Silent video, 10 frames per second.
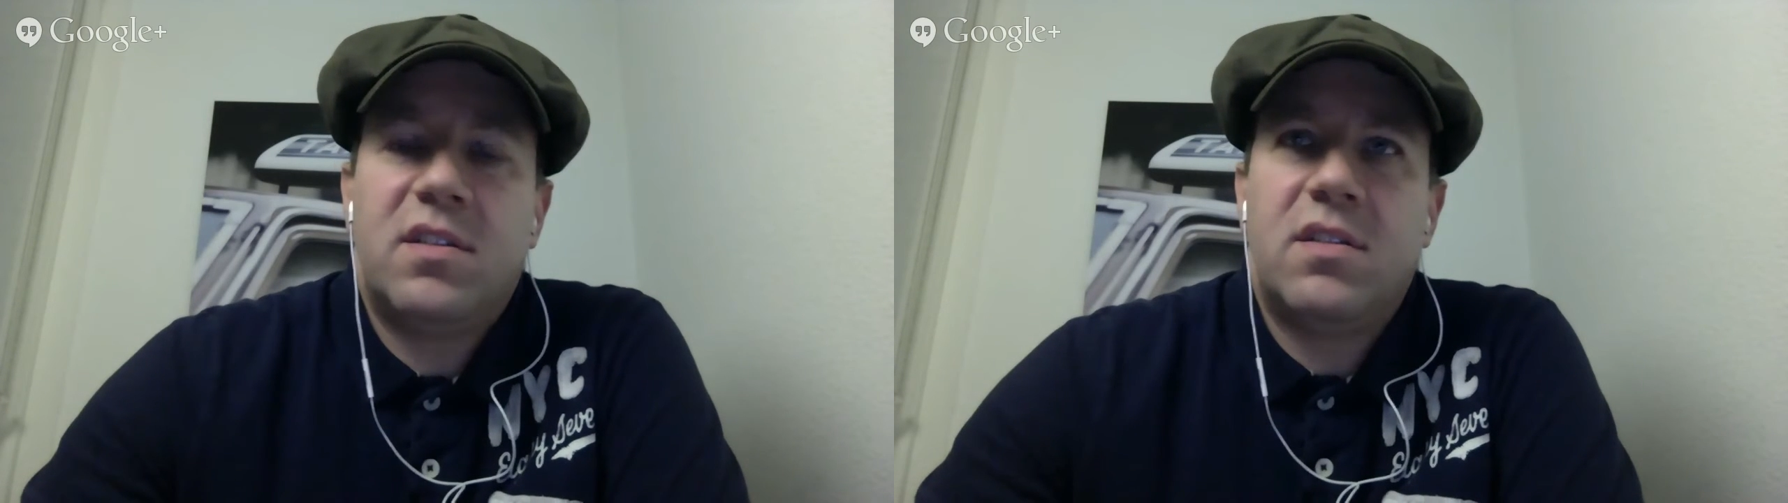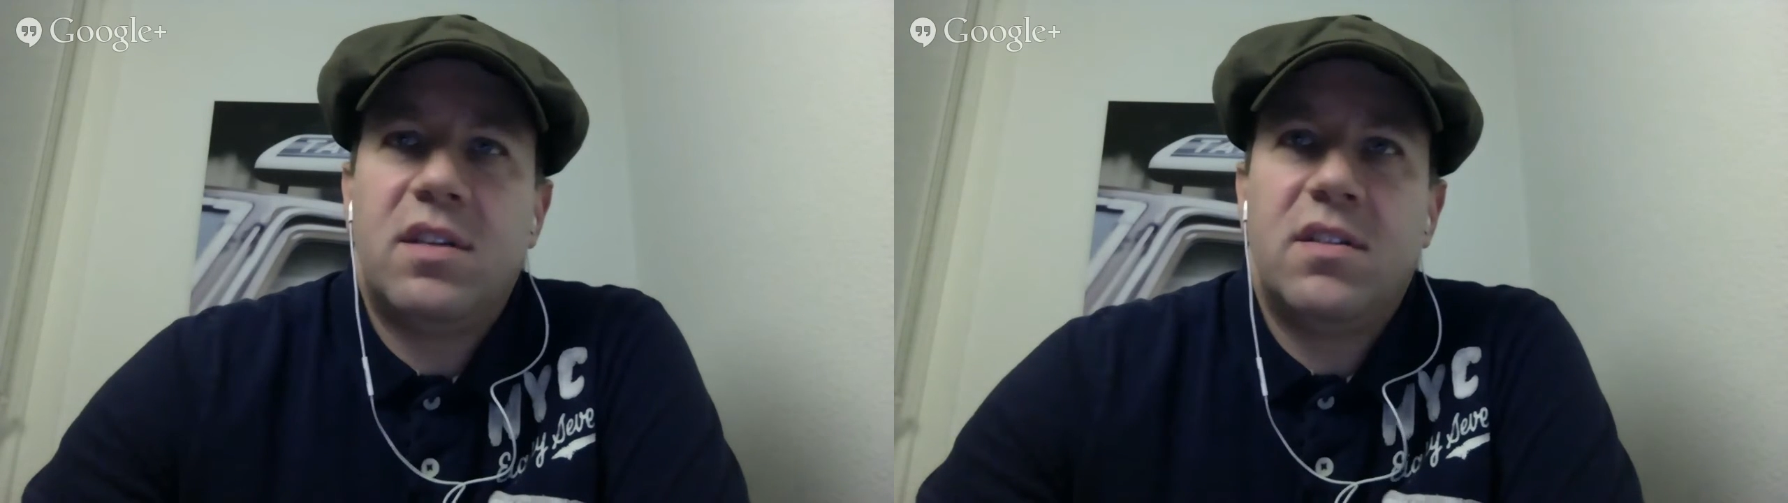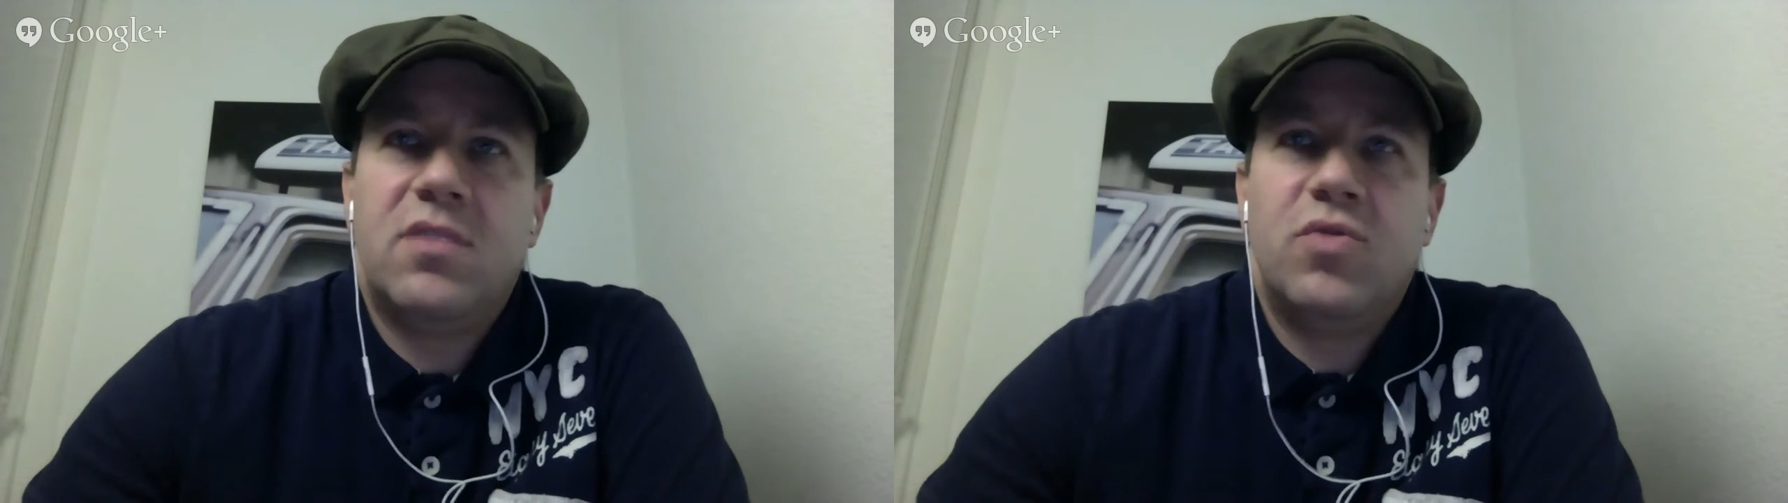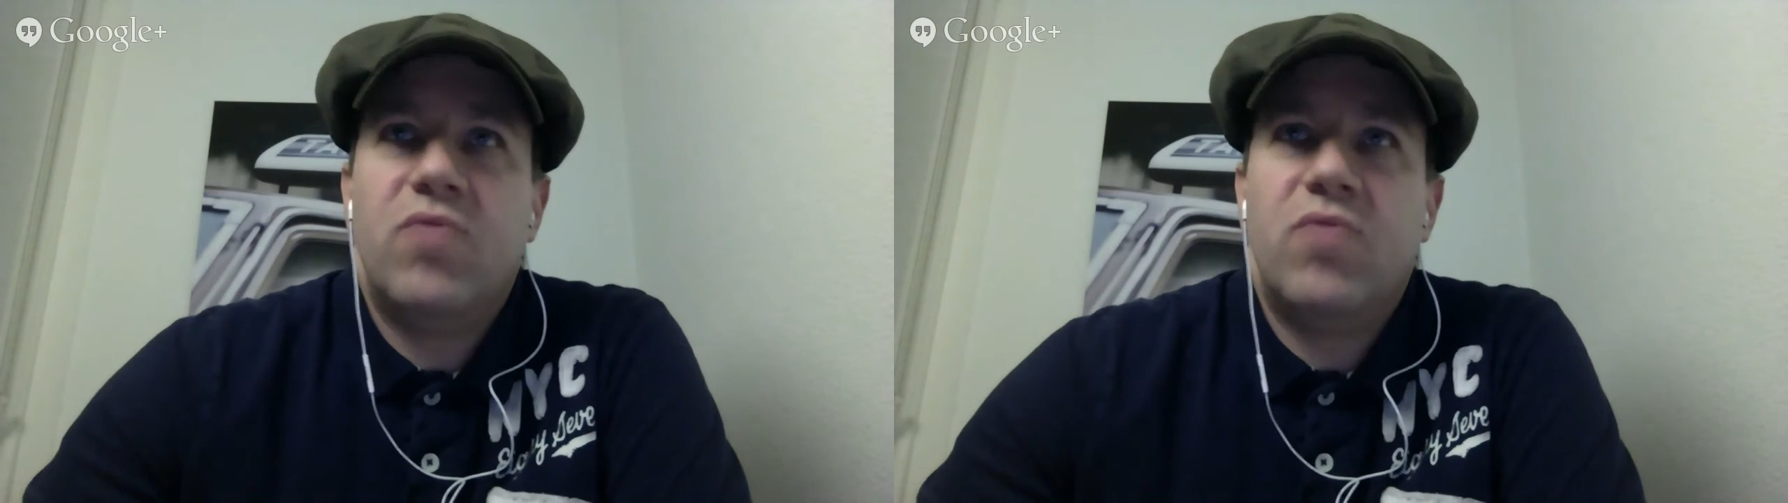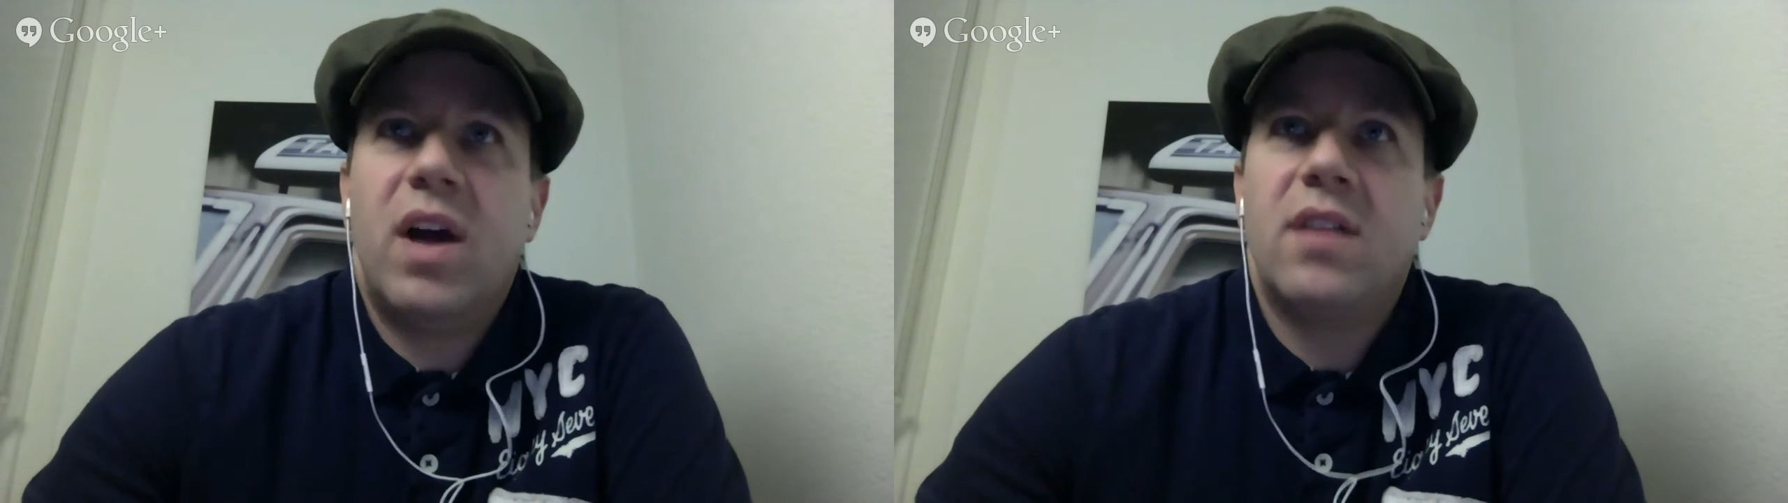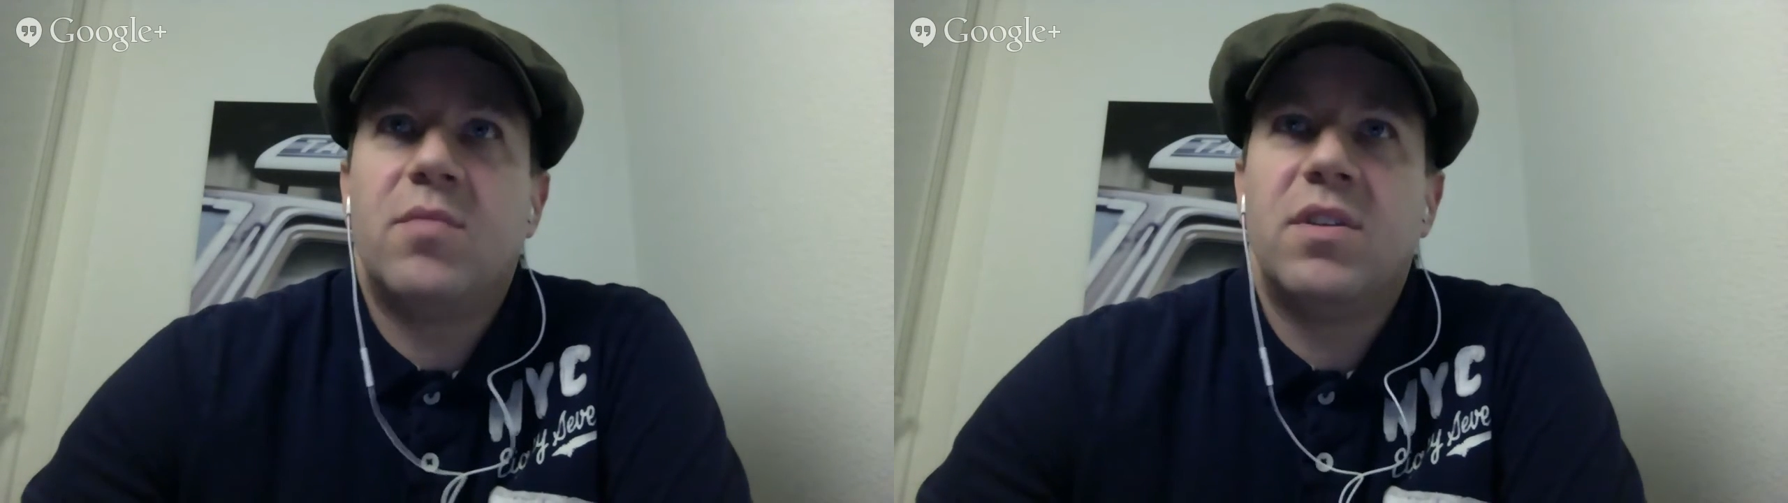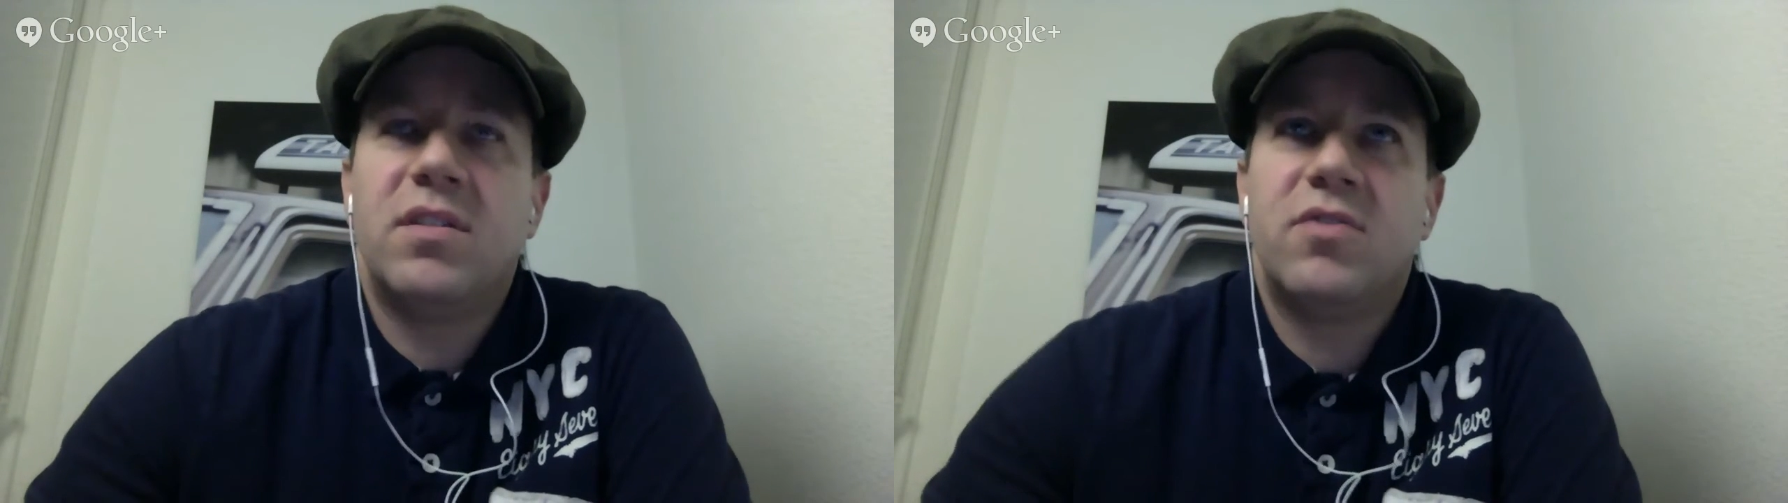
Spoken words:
do it right, because you should